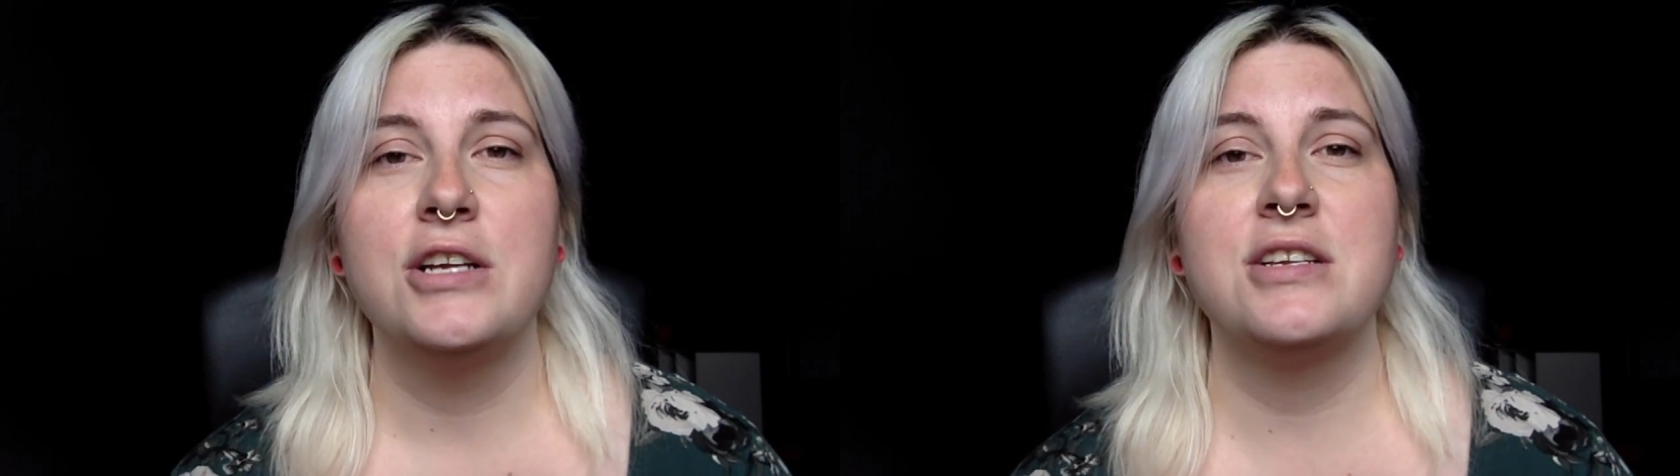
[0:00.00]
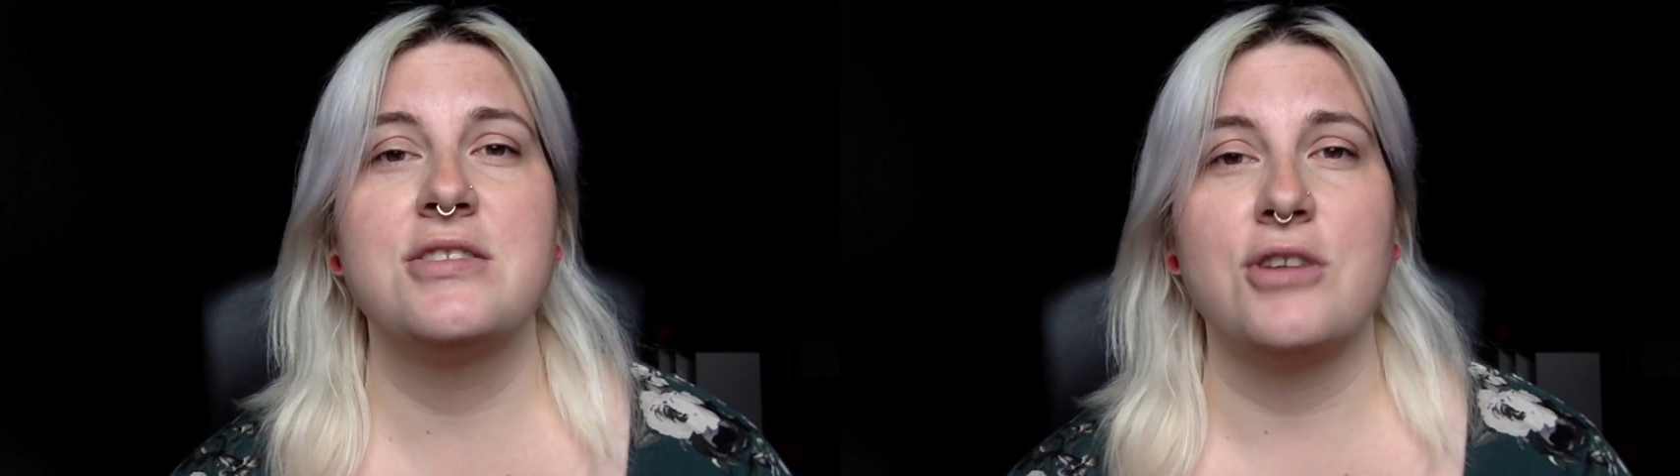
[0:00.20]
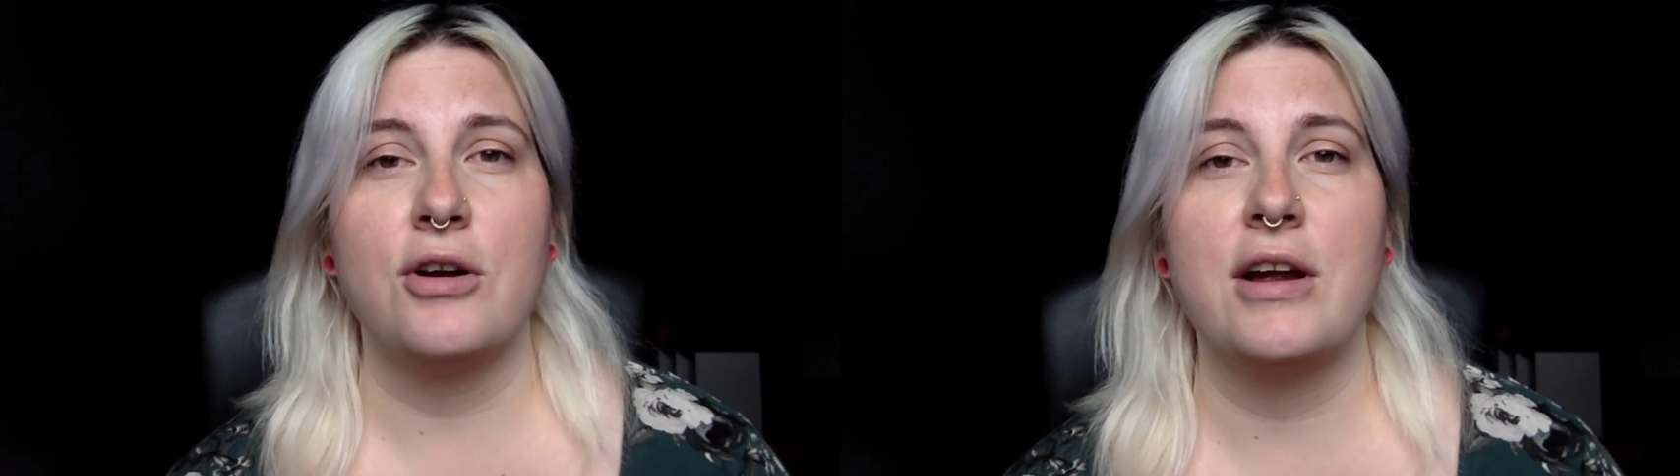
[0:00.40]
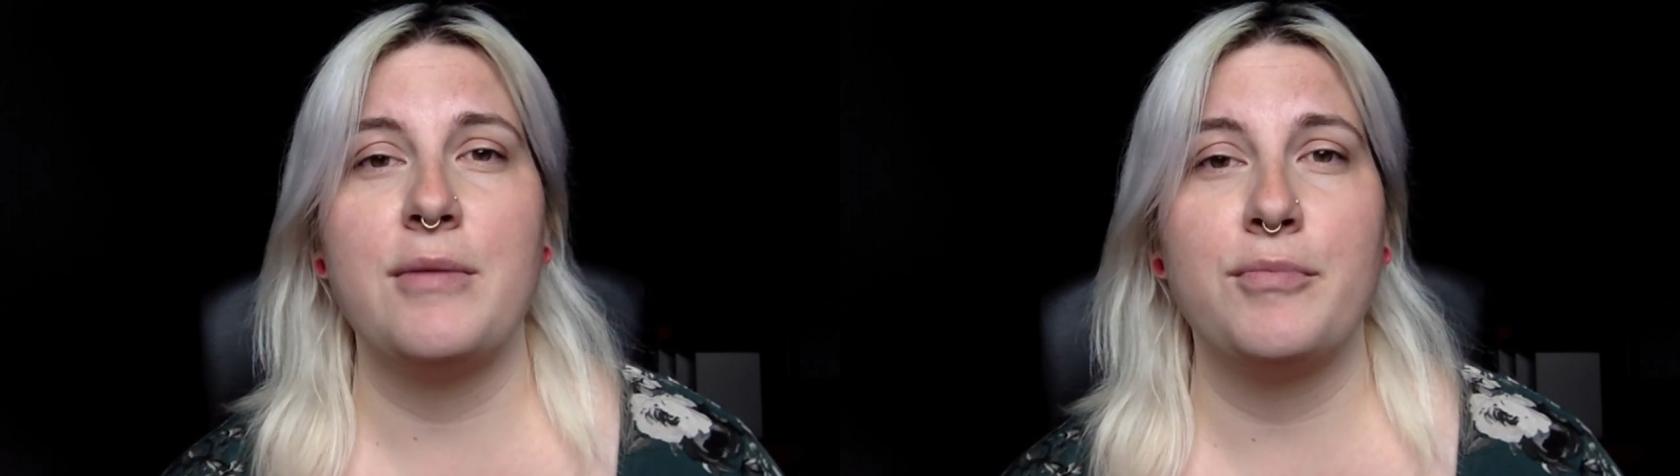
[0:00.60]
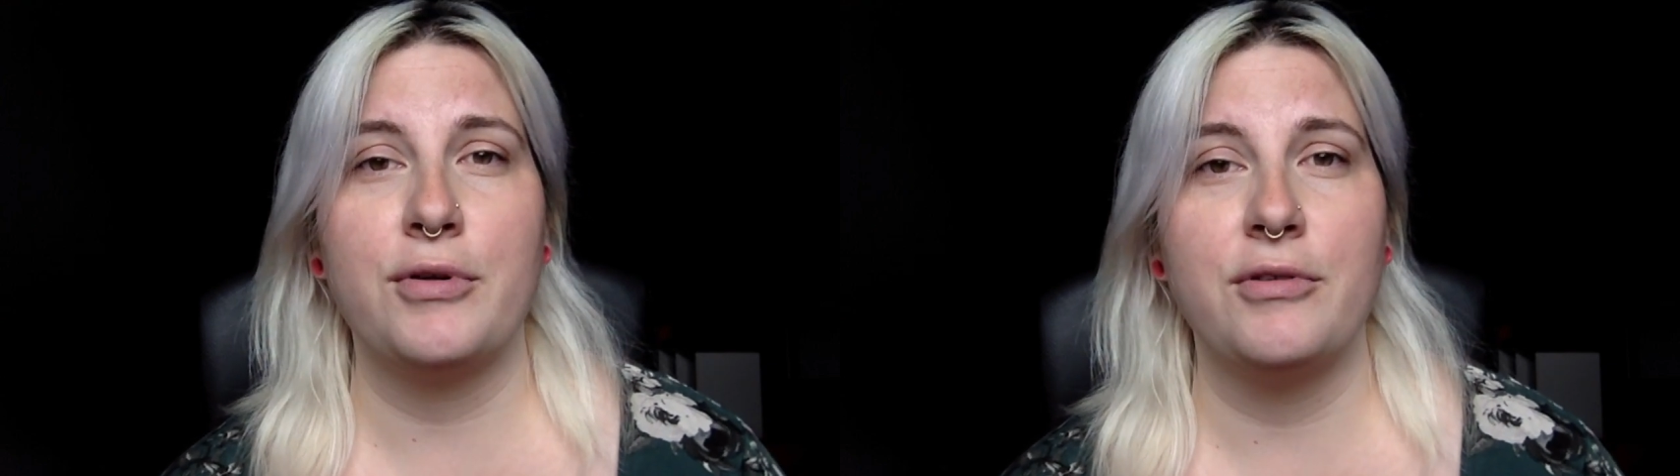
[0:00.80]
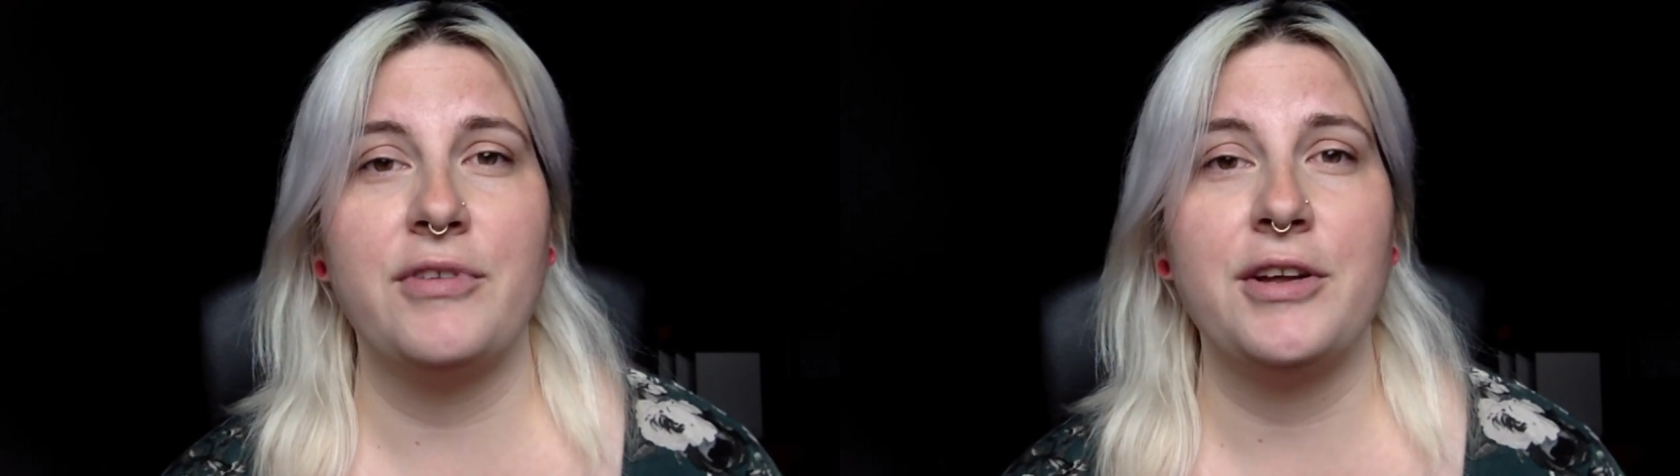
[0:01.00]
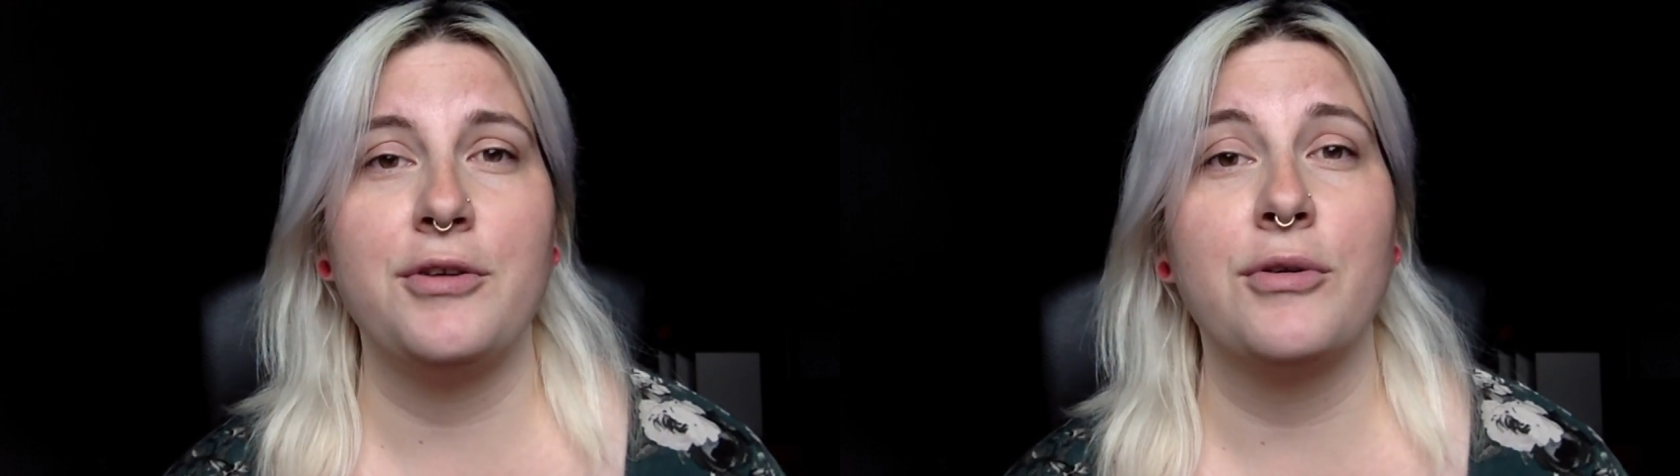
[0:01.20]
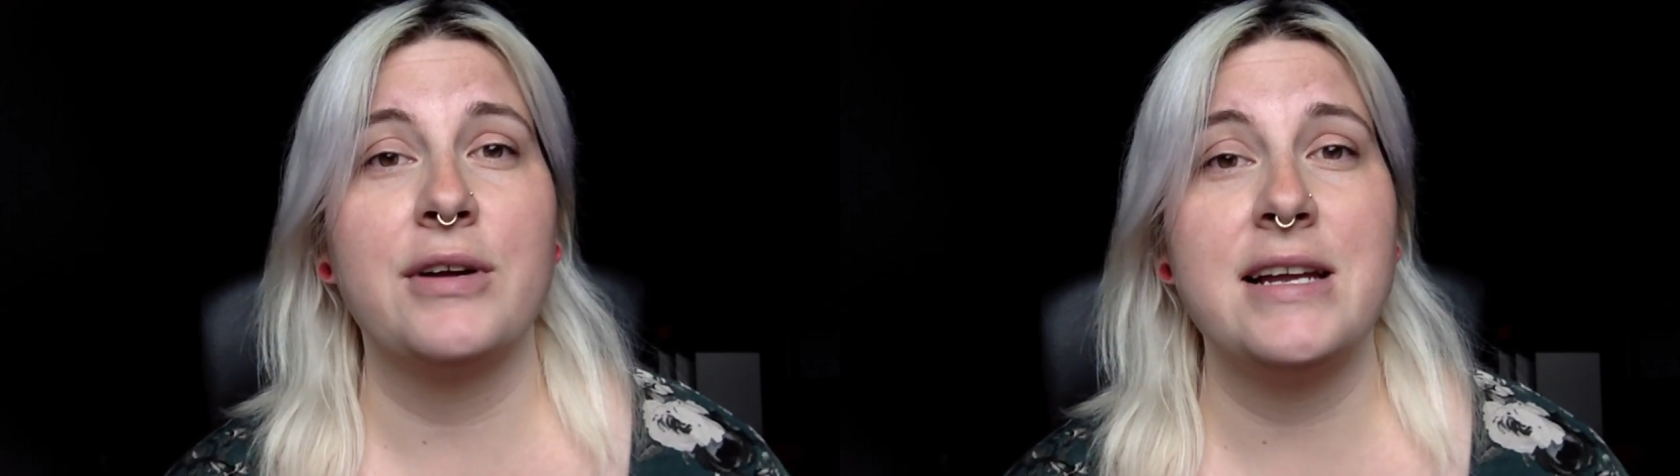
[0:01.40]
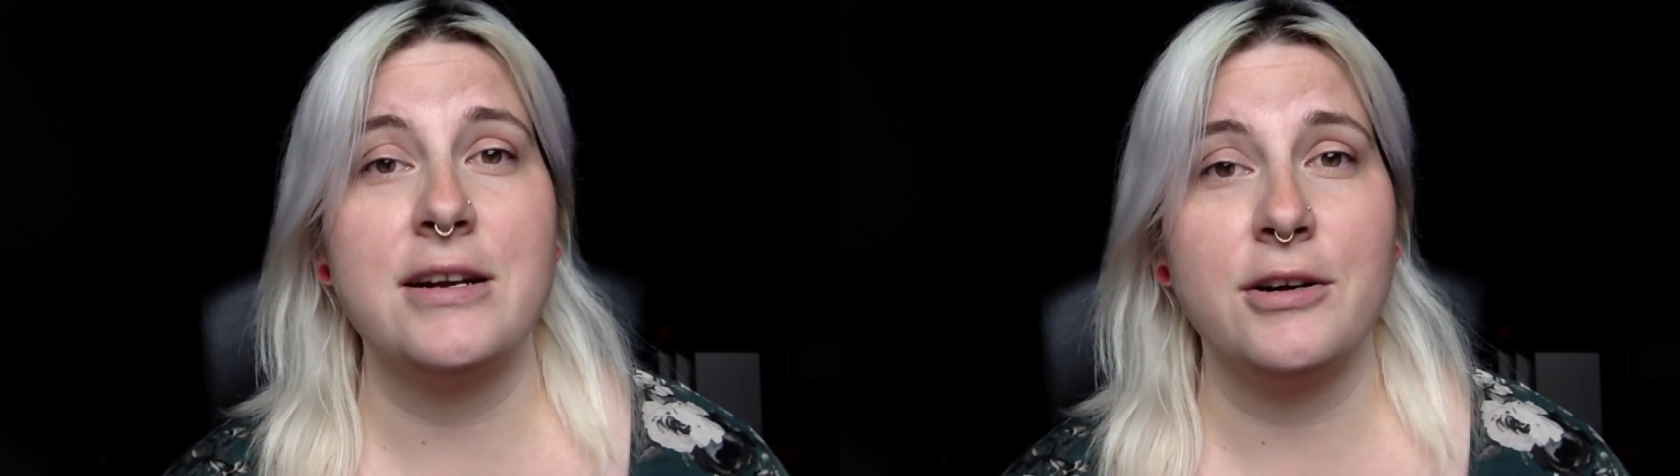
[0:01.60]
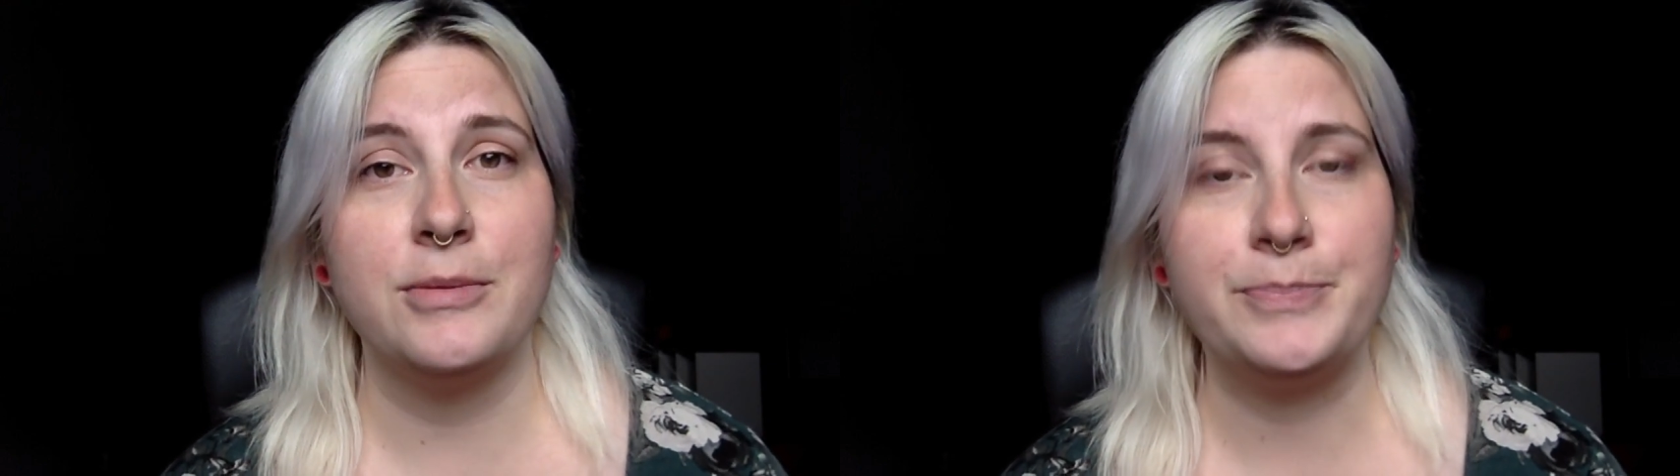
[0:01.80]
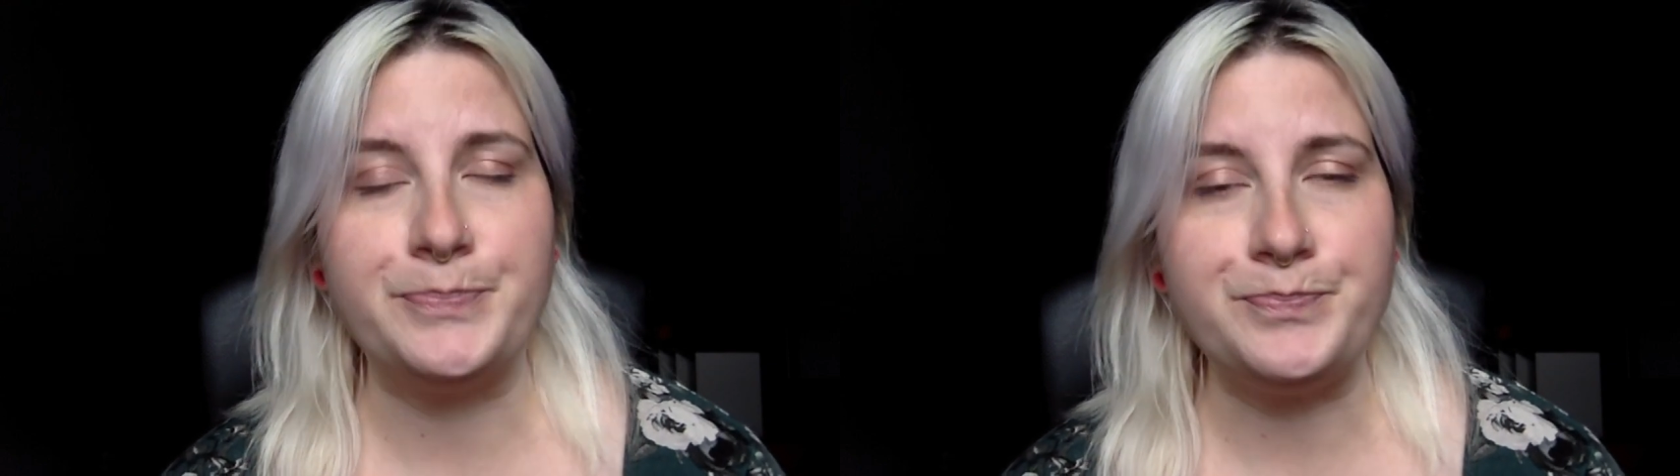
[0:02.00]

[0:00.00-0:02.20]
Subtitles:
to start improving your ear.